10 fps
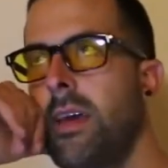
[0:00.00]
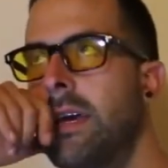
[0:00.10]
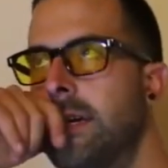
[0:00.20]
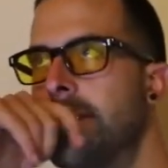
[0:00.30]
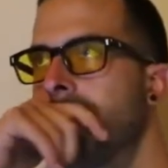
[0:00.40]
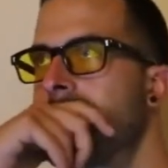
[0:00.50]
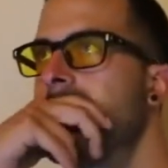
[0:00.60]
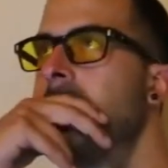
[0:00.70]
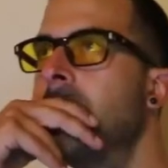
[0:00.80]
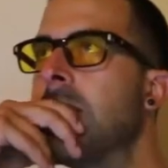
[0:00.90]
is
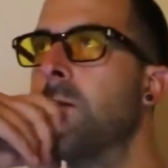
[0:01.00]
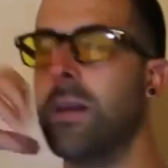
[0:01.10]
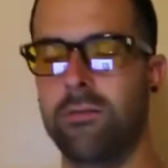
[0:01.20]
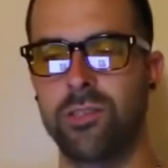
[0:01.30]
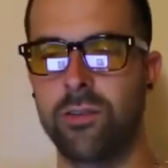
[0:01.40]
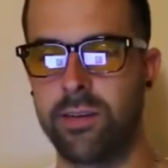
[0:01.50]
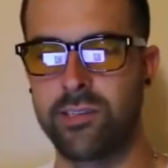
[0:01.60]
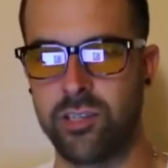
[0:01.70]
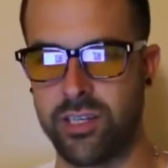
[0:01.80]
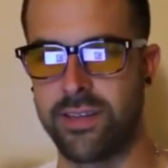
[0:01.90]
when I was doing
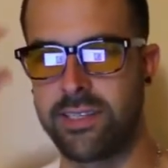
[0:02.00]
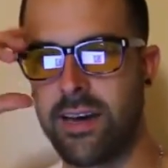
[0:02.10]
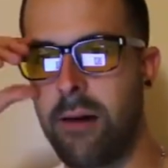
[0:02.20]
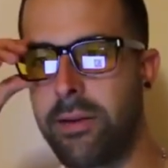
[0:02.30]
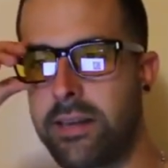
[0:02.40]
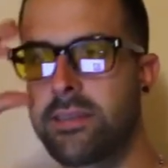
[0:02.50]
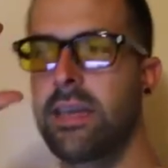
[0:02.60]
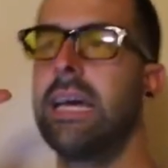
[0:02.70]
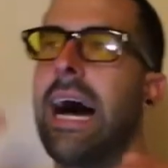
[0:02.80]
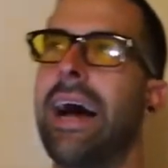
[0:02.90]
research on these
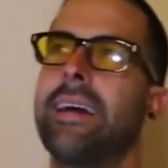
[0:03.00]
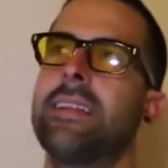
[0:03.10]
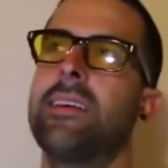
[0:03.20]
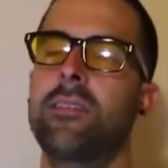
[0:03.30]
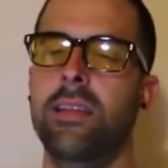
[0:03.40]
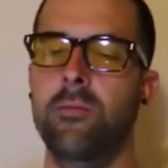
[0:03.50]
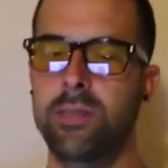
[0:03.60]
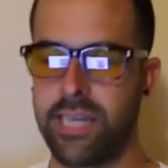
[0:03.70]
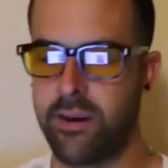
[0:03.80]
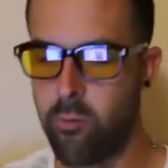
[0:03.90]
topics, I literally
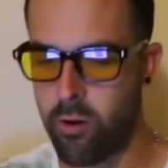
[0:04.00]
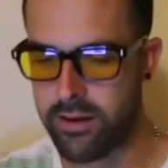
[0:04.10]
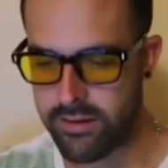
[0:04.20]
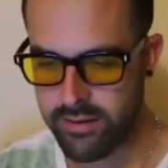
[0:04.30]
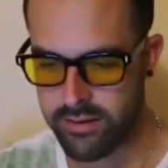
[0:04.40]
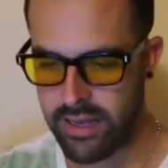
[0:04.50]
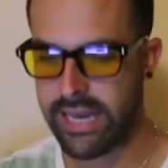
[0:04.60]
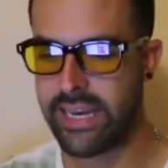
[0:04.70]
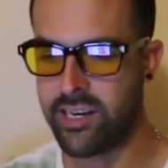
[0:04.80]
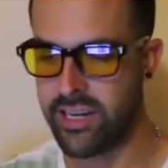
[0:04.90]
would take one
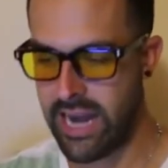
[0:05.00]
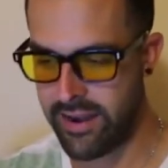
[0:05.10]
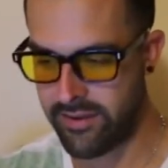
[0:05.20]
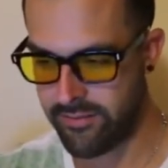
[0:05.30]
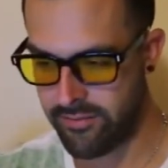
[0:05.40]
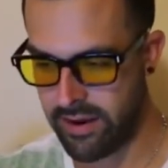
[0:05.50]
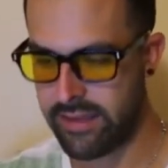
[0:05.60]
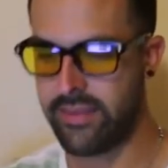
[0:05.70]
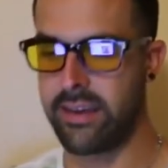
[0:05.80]
and get good at it, right?